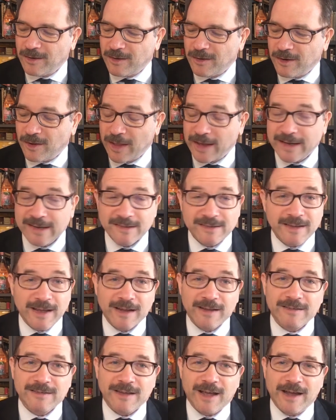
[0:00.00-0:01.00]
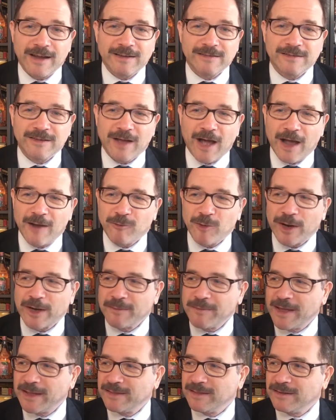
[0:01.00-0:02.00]
all I can say is I, I
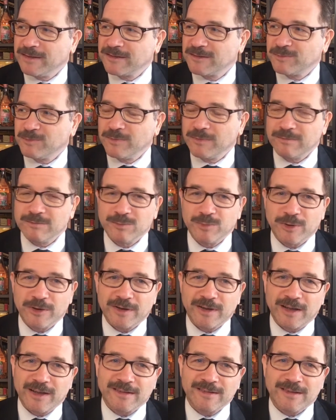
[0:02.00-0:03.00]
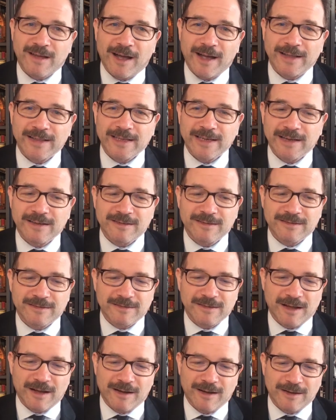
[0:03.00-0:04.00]
recommend this book as highly
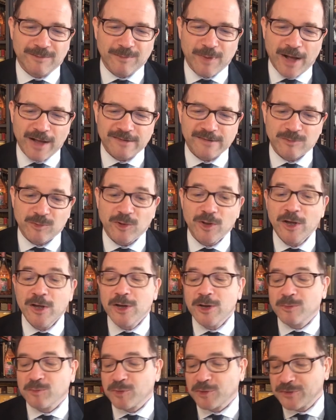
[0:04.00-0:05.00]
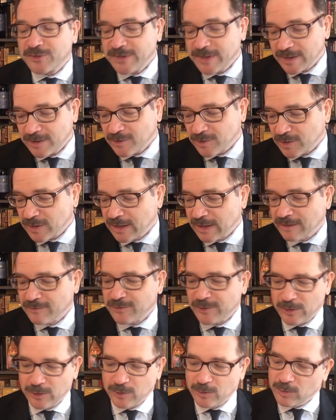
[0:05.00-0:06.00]
as uh, possible, particularly
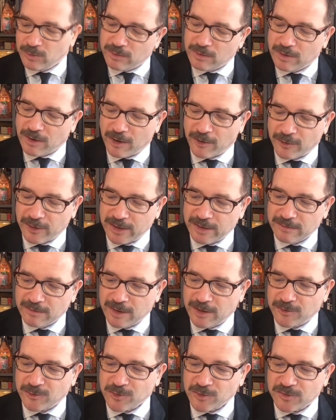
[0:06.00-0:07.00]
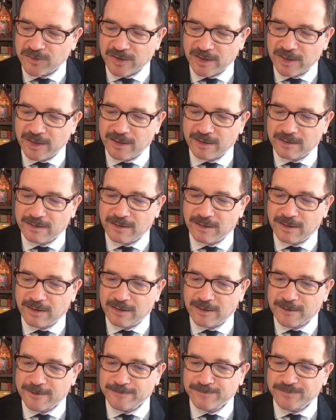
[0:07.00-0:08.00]
if you are in, interested in
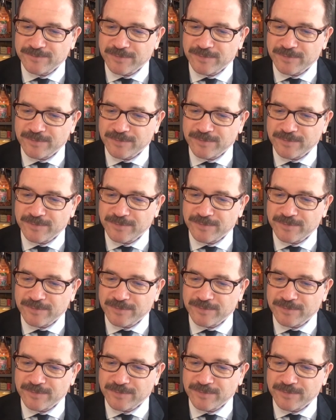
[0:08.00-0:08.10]
uh,